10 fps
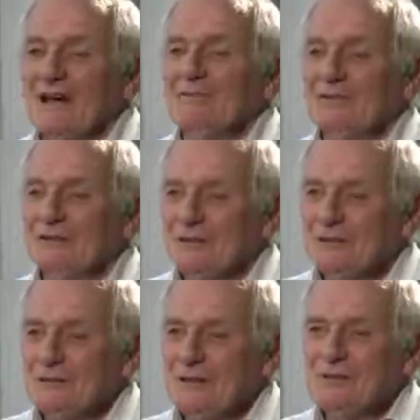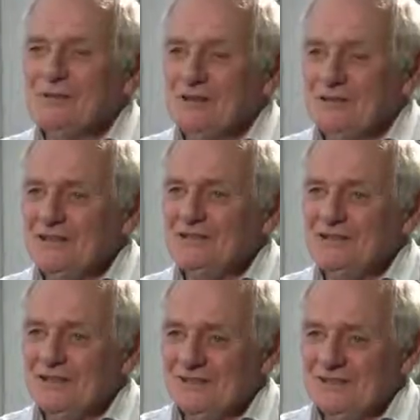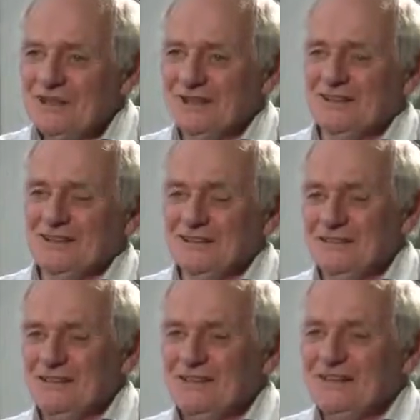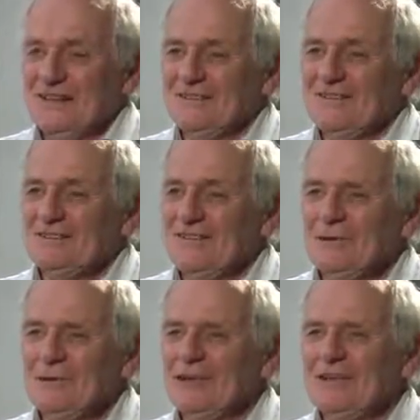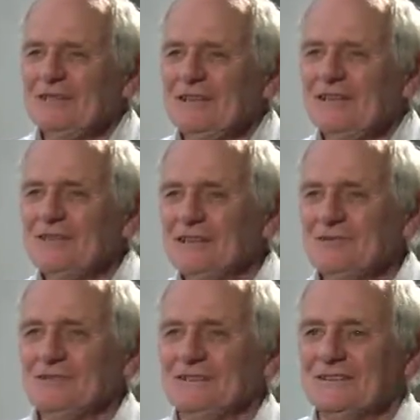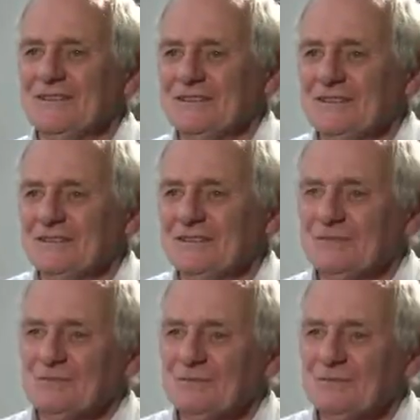And of course, people are increasingly seeing that, and they're saying, well, we have to individualize guidelines.